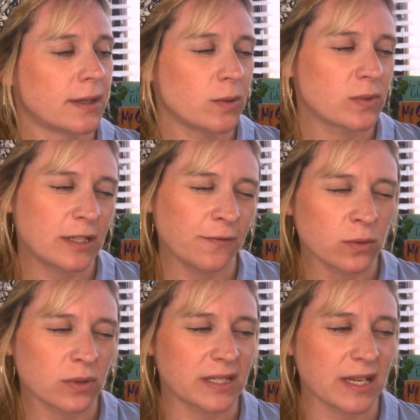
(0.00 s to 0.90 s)
It was
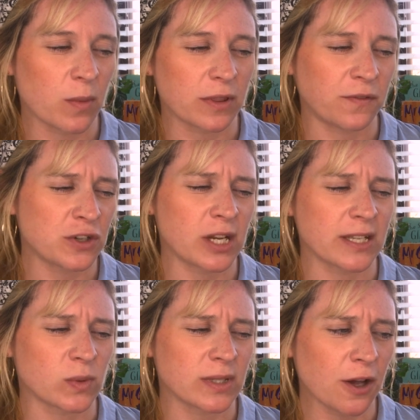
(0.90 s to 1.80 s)
difficult to tell whether
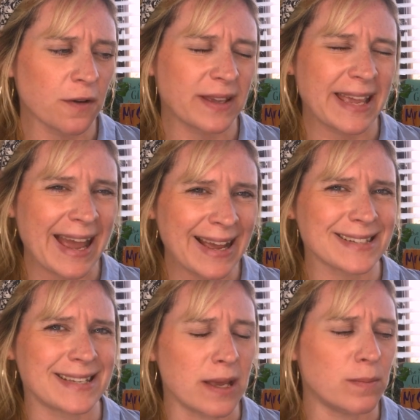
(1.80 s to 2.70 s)
Fishlegs was laughing
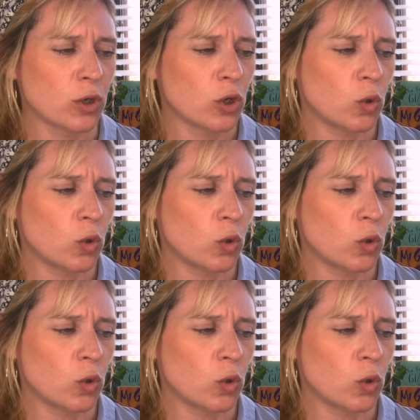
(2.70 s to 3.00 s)
at him